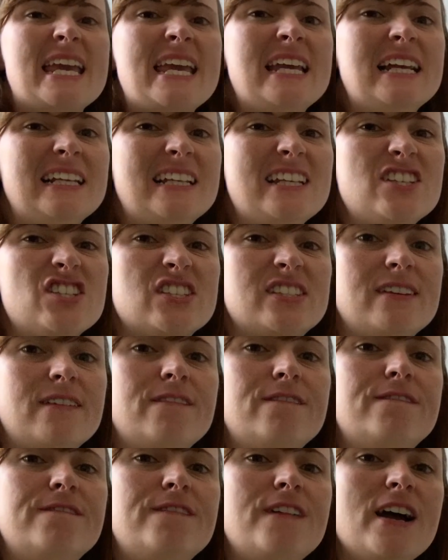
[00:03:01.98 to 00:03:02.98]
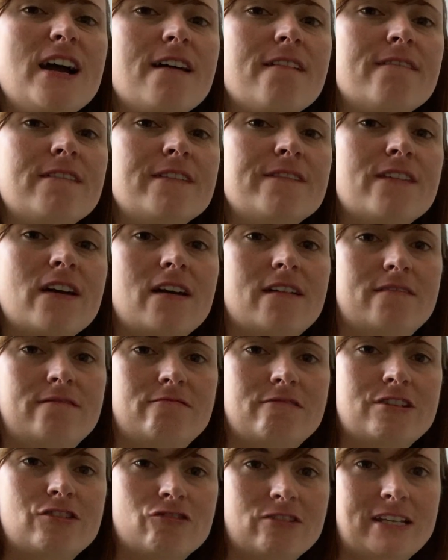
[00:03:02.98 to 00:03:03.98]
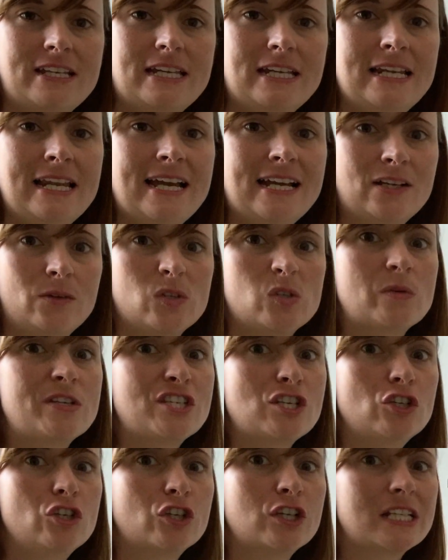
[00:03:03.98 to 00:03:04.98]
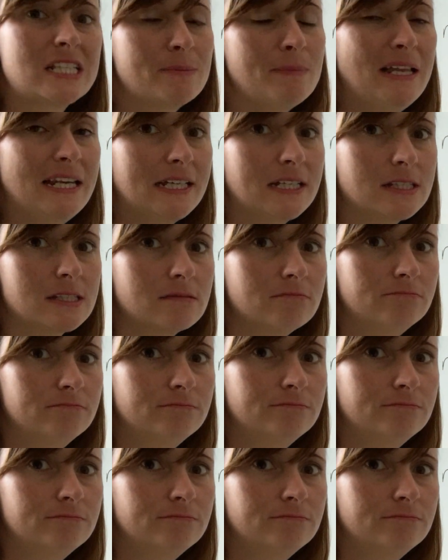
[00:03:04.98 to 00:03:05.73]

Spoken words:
English is a very, very tricky language when you look at spellings.